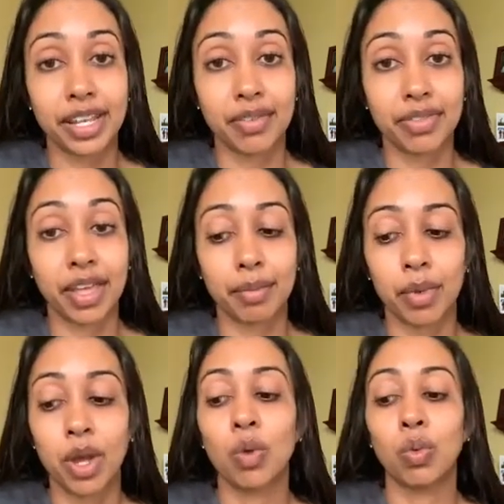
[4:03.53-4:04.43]
of them
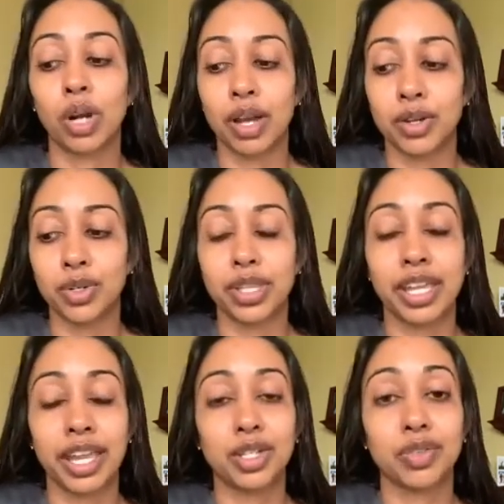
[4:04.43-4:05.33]
were under the
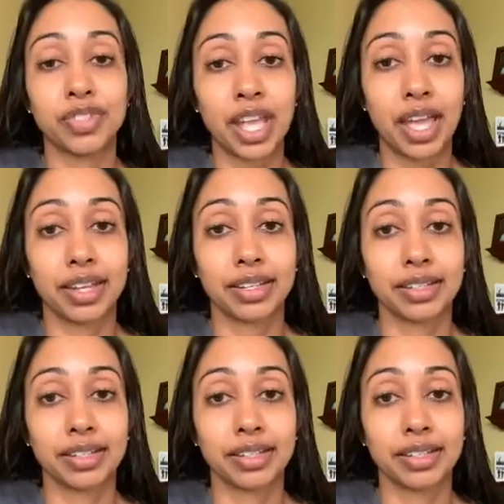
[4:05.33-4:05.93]
age of 10.